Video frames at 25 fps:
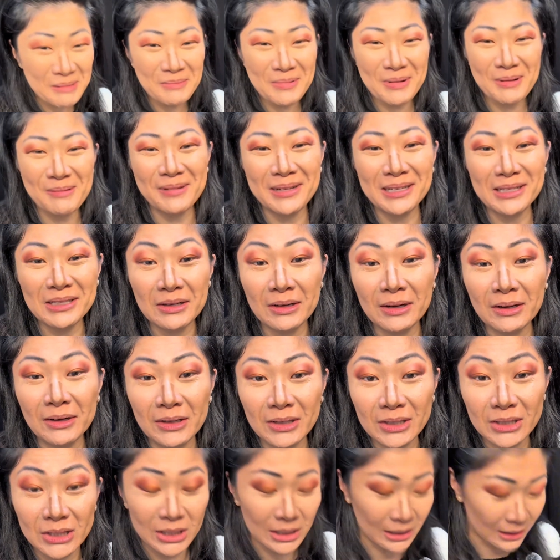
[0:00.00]
But my
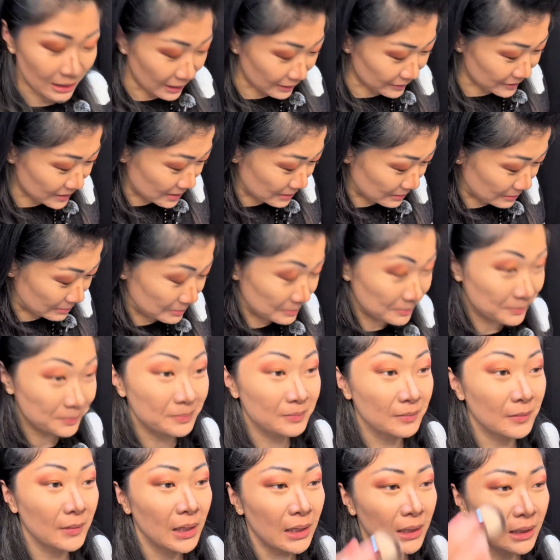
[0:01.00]
daughter, she loves them.
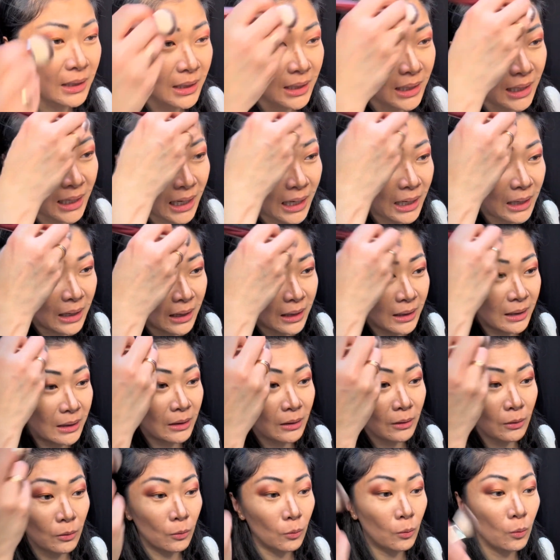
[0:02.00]

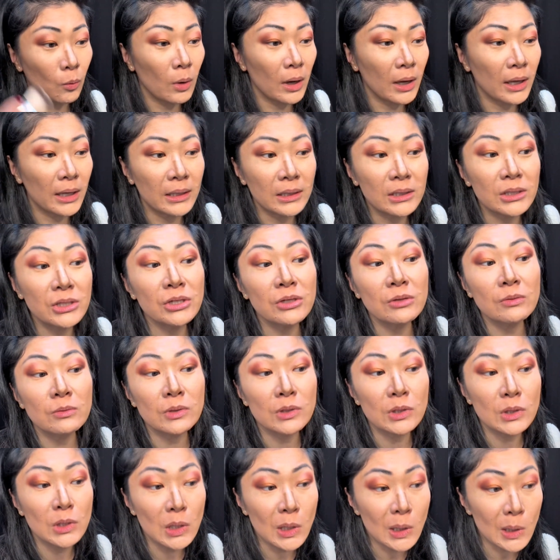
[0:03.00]
And when she
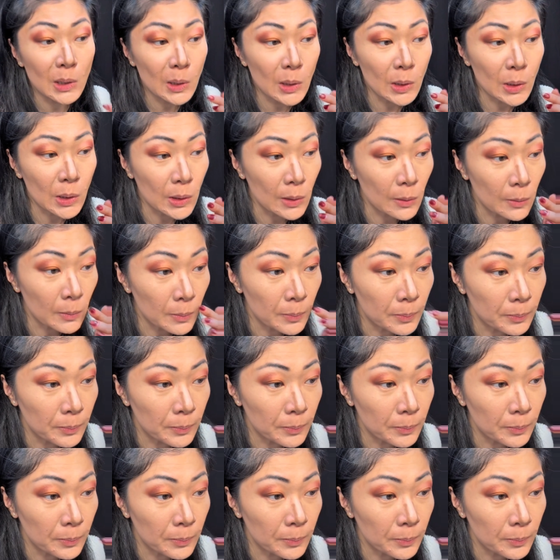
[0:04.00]
was younger,